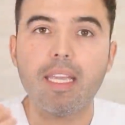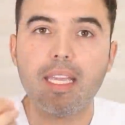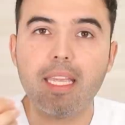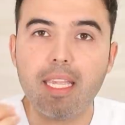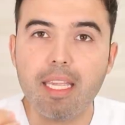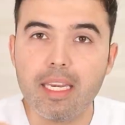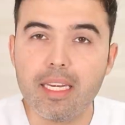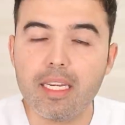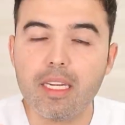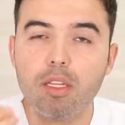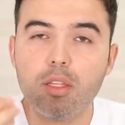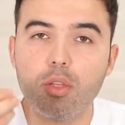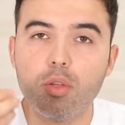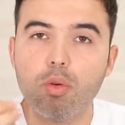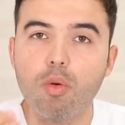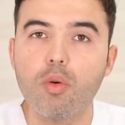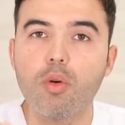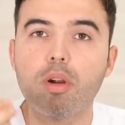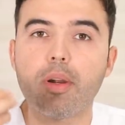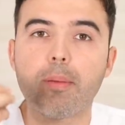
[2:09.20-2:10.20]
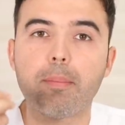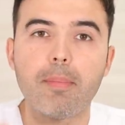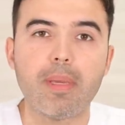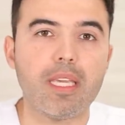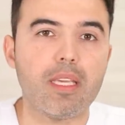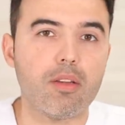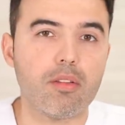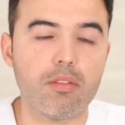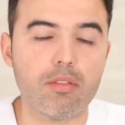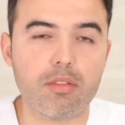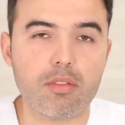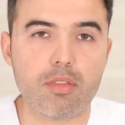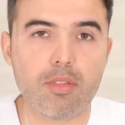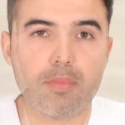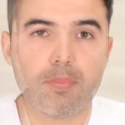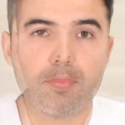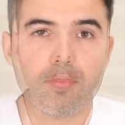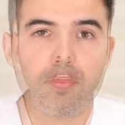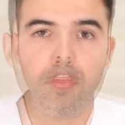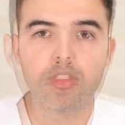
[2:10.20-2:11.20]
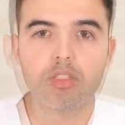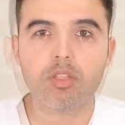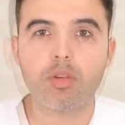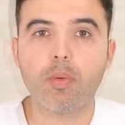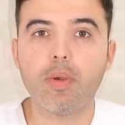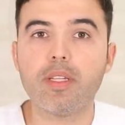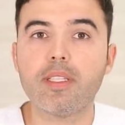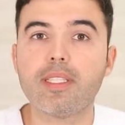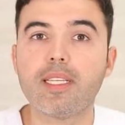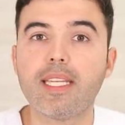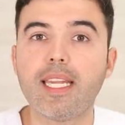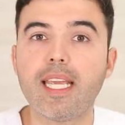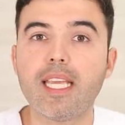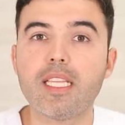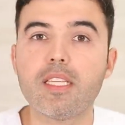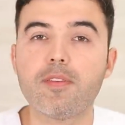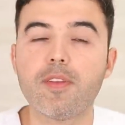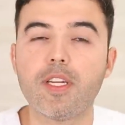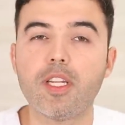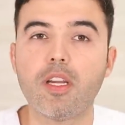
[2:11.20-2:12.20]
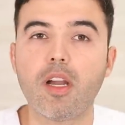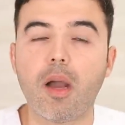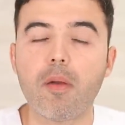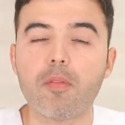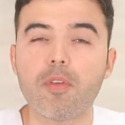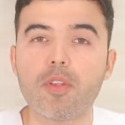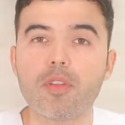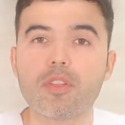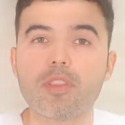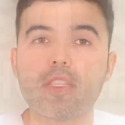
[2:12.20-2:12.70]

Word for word: in your meals. So in today's video, I'll reveal